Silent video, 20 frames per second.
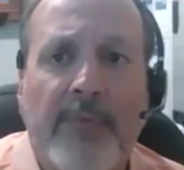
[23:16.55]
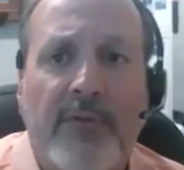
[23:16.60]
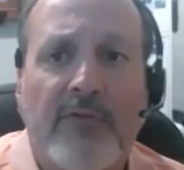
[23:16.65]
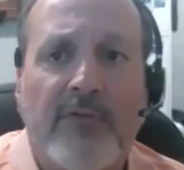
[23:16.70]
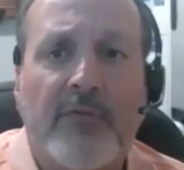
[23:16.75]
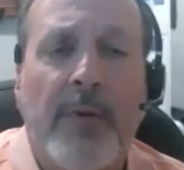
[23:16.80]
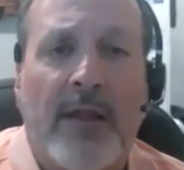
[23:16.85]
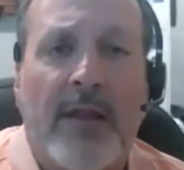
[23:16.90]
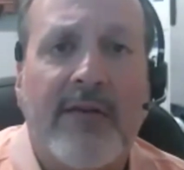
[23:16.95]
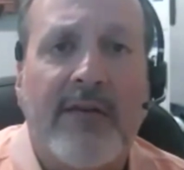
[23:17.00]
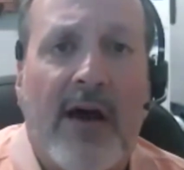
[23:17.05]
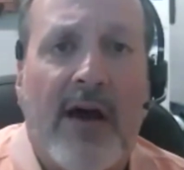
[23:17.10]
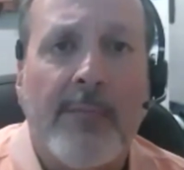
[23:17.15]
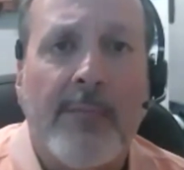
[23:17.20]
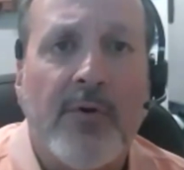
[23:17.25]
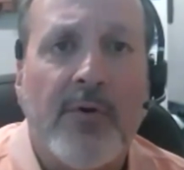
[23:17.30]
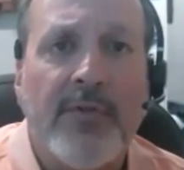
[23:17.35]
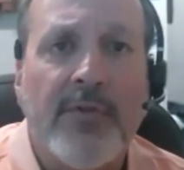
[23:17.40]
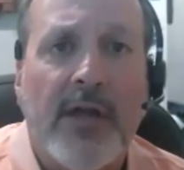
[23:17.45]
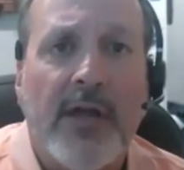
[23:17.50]
spend
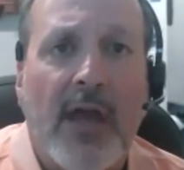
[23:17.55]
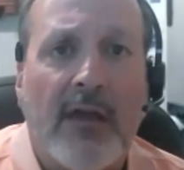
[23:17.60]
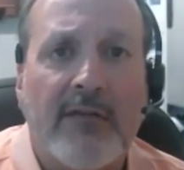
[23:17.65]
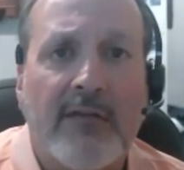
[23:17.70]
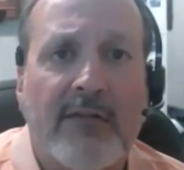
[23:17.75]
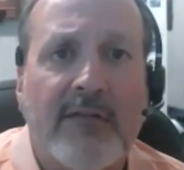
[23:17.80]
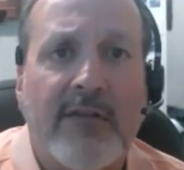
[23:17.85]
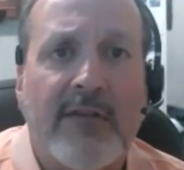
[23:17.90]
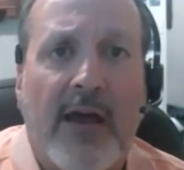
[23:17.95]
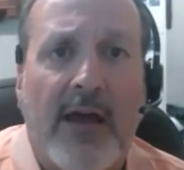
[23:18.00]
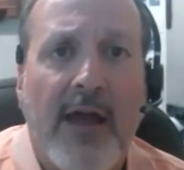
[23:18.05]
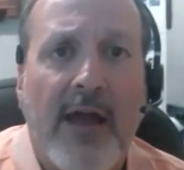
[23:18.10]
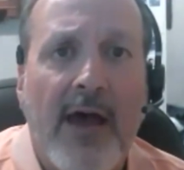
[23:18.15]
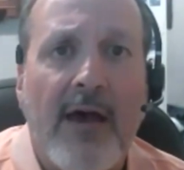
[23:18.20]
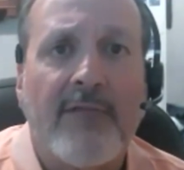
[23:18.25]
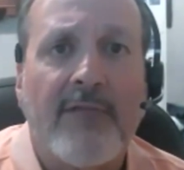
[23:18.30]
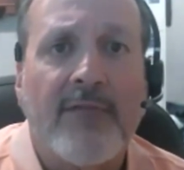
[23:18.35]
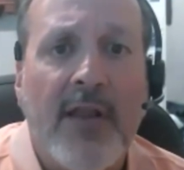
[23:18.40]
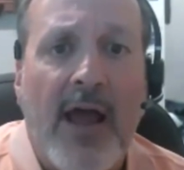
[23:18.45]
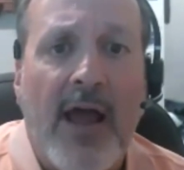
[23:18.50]
time on the cases I
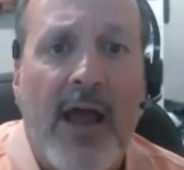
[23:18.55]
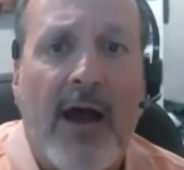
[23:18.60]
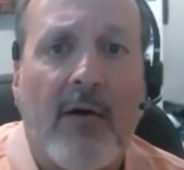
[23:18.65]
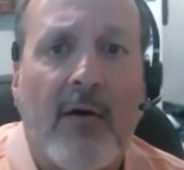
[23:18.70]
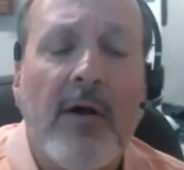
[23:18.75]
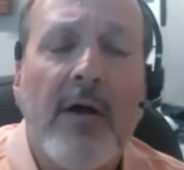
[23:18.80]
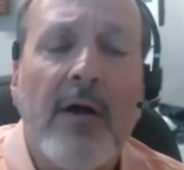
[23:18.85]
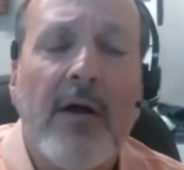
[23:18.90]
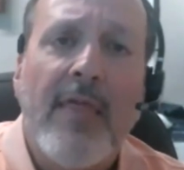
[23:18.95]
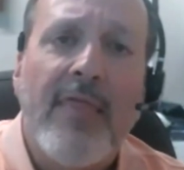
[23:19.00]
have now.